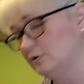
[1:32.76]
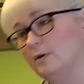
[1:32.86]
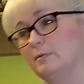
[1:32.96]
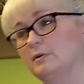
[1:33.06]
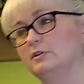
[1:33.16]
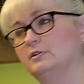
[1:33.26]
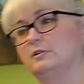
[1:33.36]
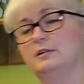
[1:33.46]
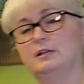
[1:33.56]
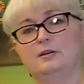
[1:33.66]
so I'm going
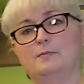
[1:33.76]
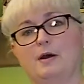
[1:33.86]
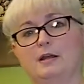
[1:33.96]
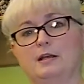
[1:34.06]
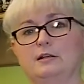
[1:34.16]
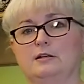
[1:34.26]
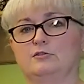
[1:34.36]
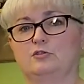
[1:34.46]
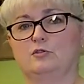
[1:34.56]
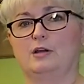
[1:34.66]
to get the bucket and I'll
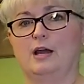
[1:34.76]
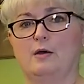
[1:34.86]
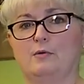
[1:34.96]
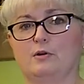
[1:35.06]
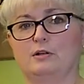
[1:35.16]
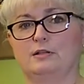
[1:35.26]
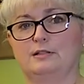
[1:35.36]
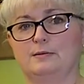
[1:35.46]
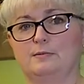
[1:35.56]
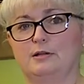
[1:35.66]
show you how we're going to
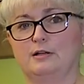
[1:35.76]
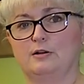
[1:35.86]
deep clean